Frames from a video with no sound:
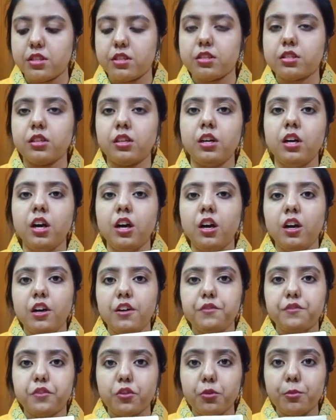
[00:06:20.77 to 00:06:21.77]
It's a
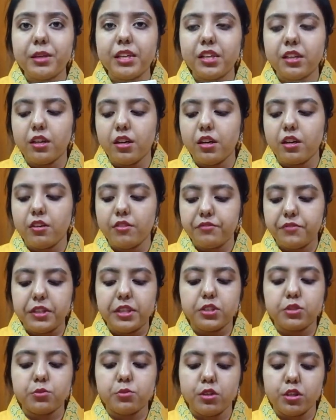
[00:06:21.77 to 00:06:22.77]
foaming
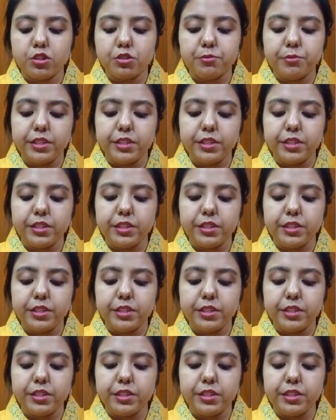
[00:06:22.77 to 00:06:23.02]
face wash,